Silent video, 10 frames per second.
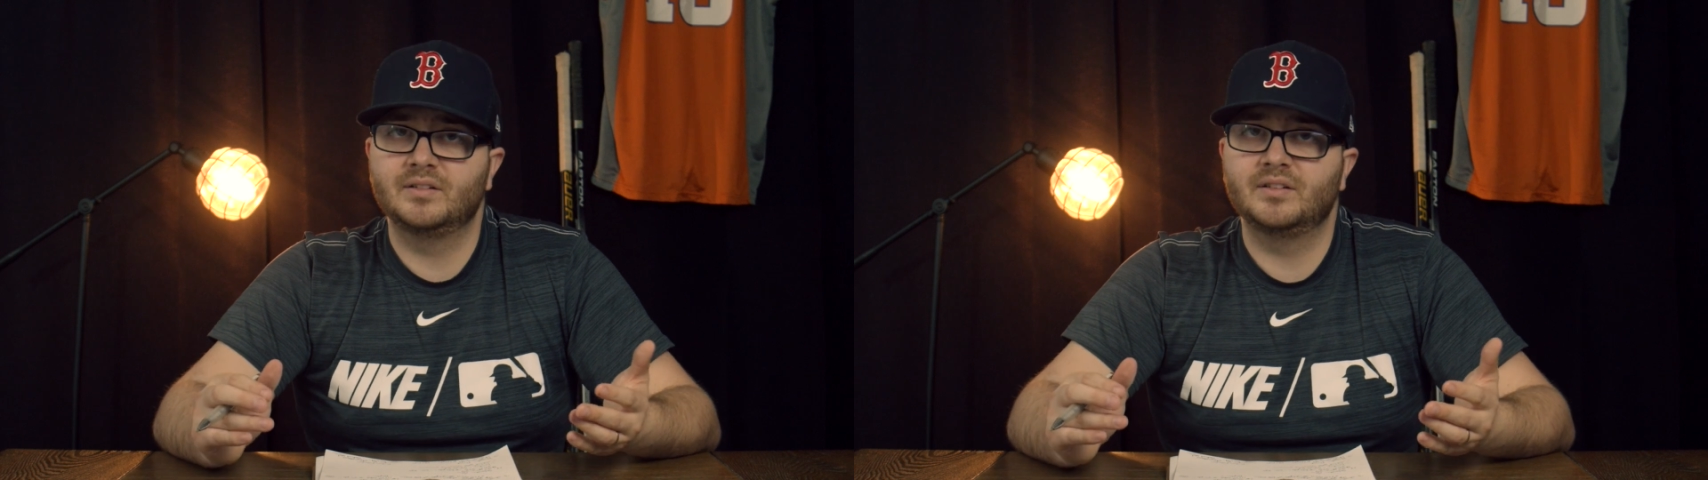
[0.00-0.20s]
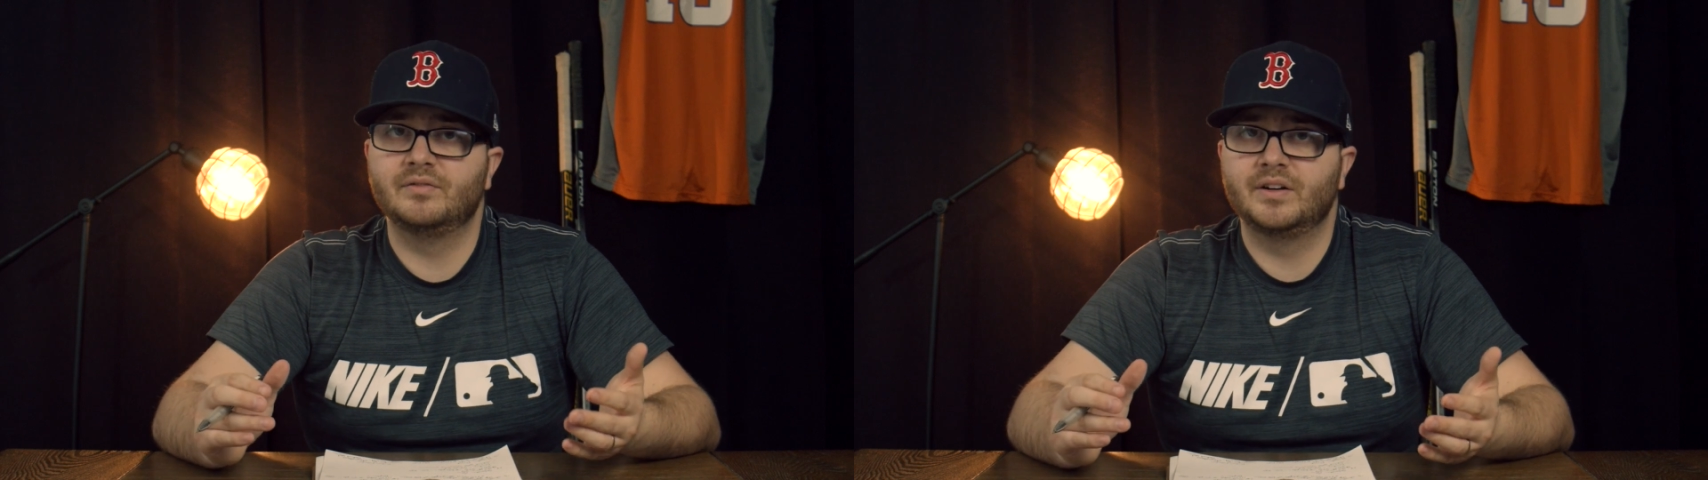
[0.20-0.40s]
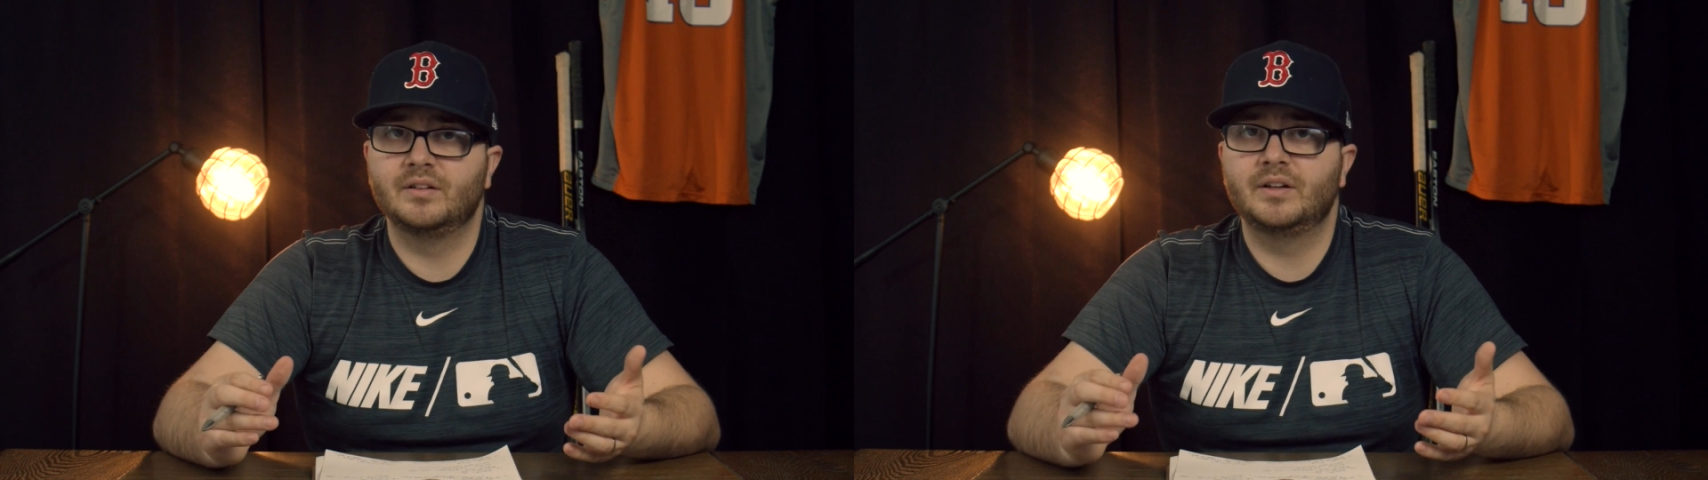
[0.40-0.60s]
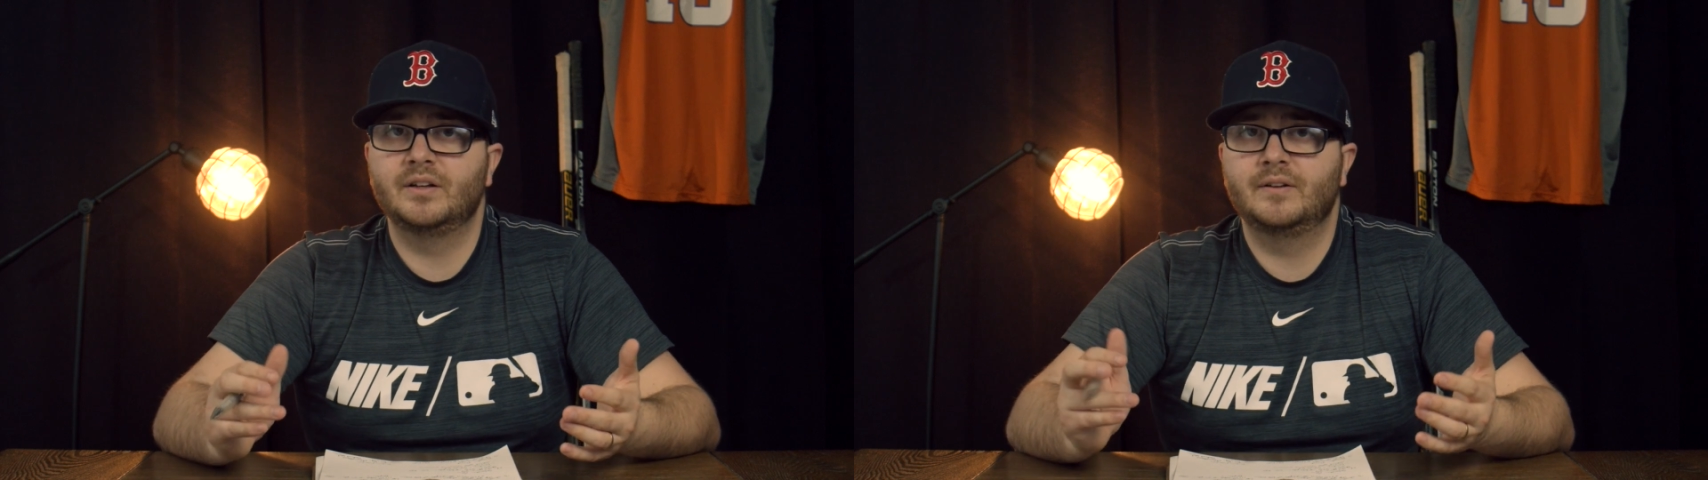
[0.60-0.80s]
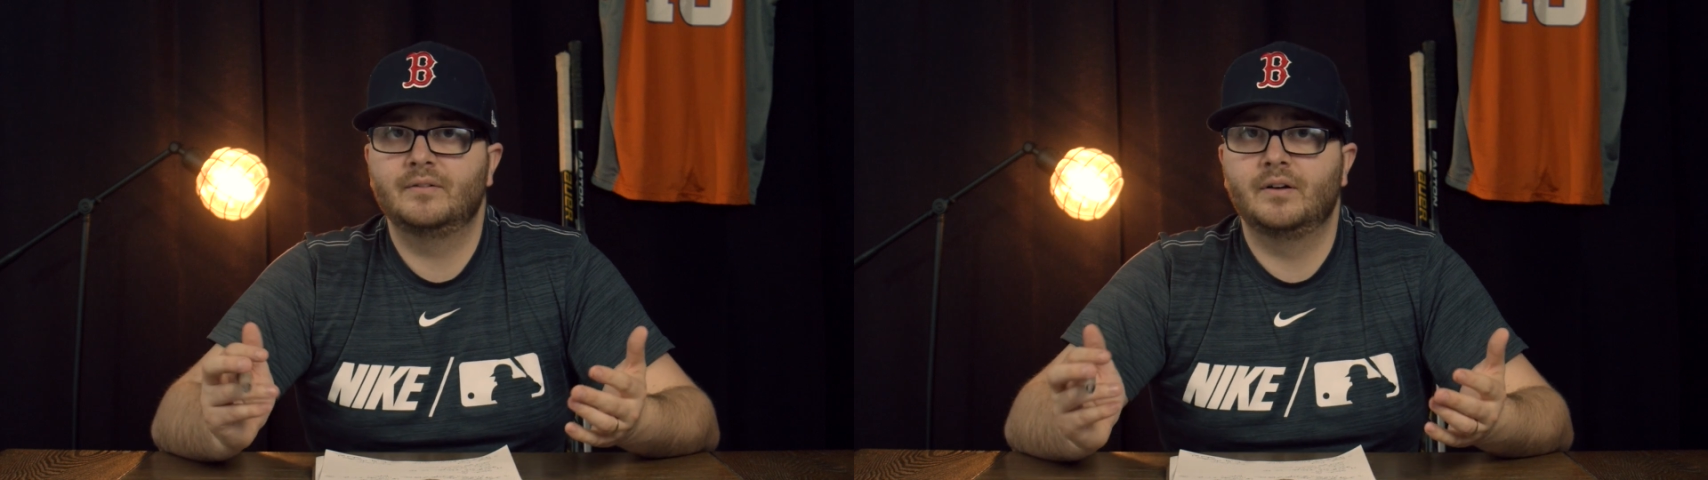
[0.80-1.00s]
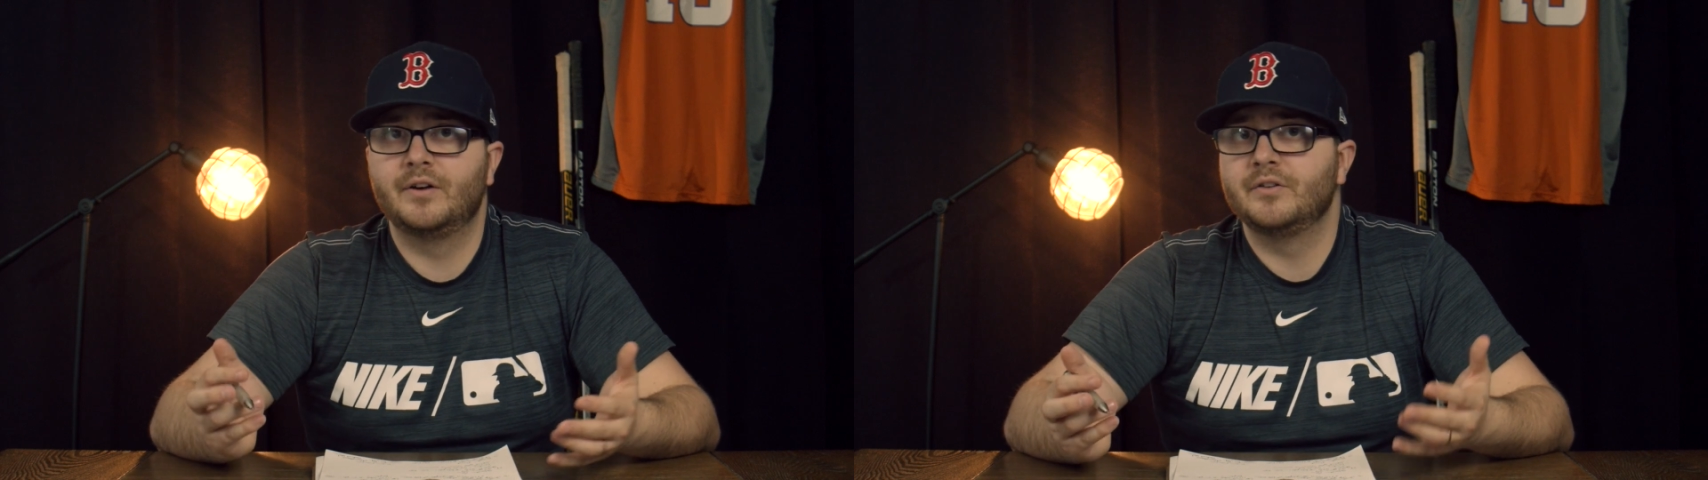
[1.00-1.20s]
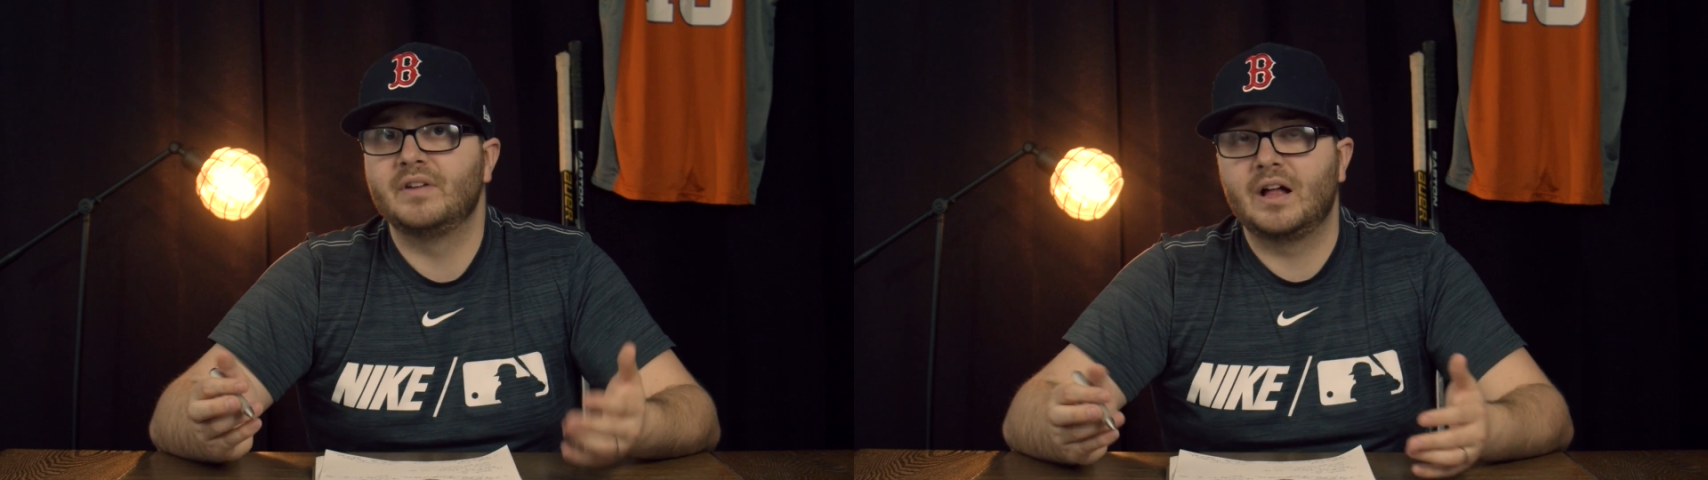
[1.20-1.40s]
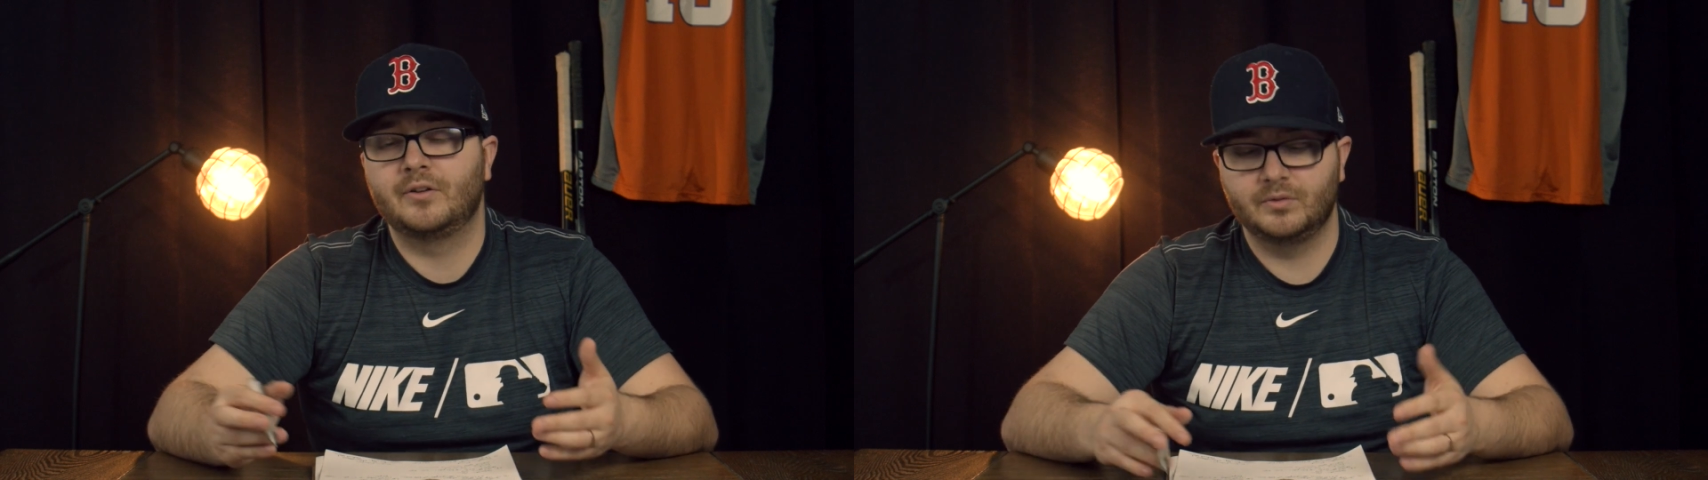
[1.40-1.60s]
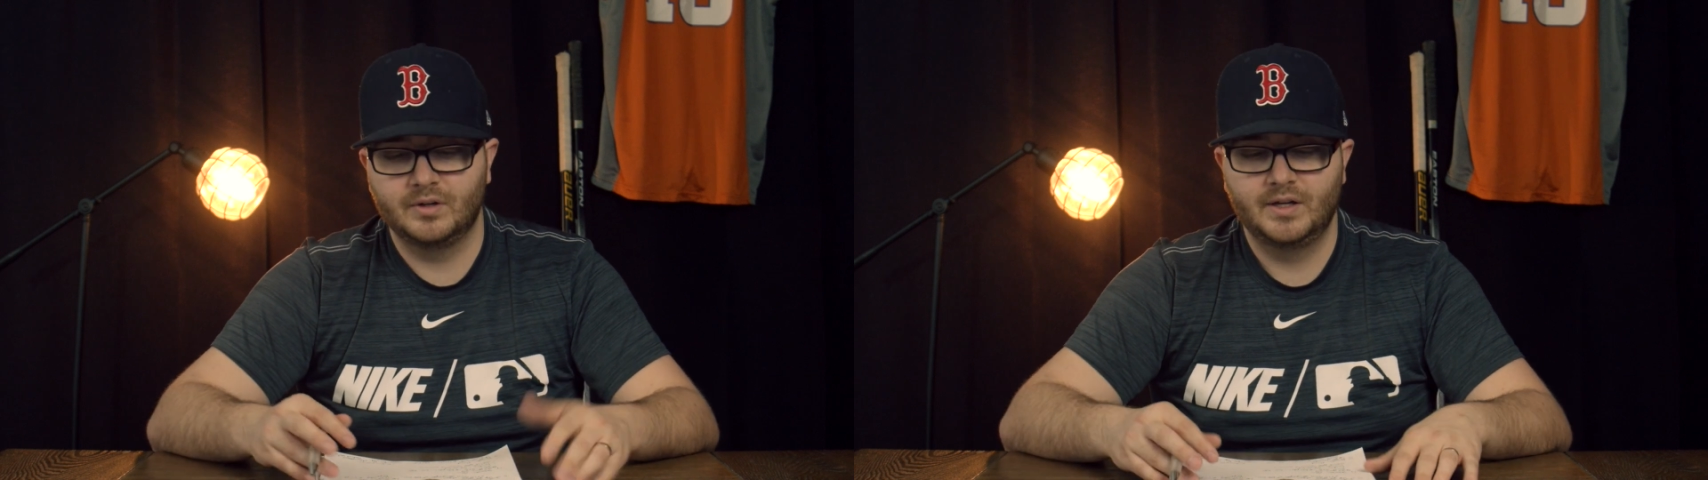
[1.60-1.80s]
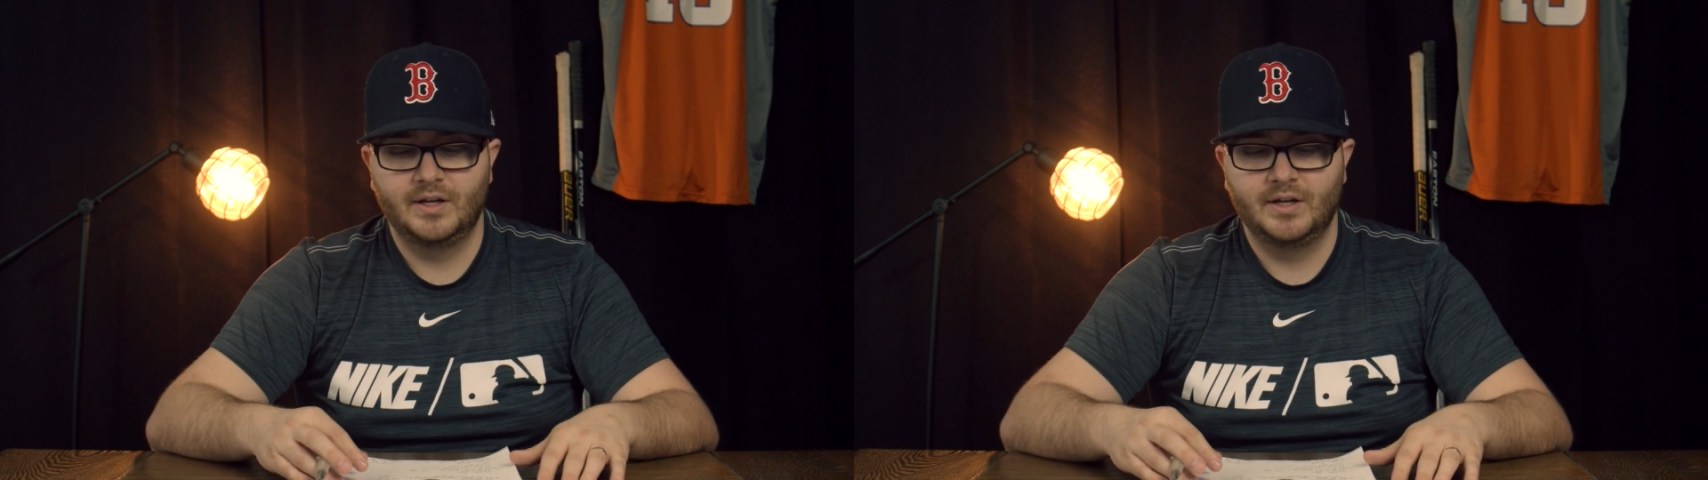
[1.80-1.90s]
severely undervalued.